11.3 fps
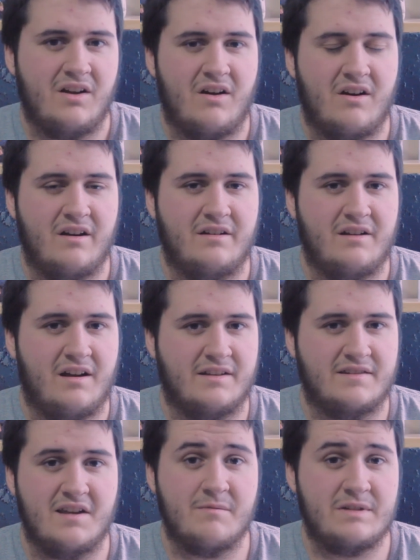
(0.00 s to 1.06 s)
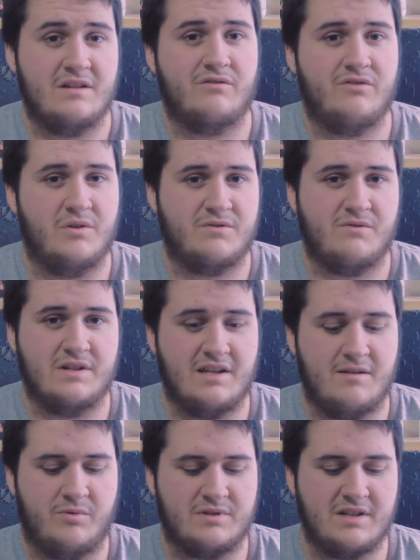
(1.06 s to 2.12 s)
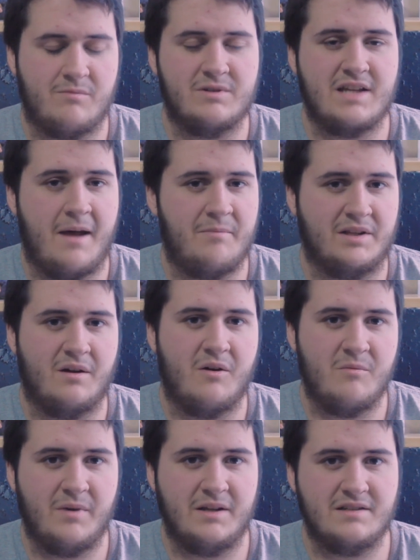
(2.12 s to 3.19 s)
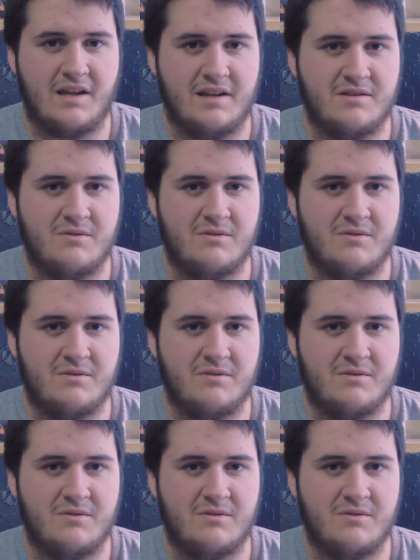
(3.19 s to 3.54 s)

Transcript: on Samsung phones, for example, double tapping the home button to get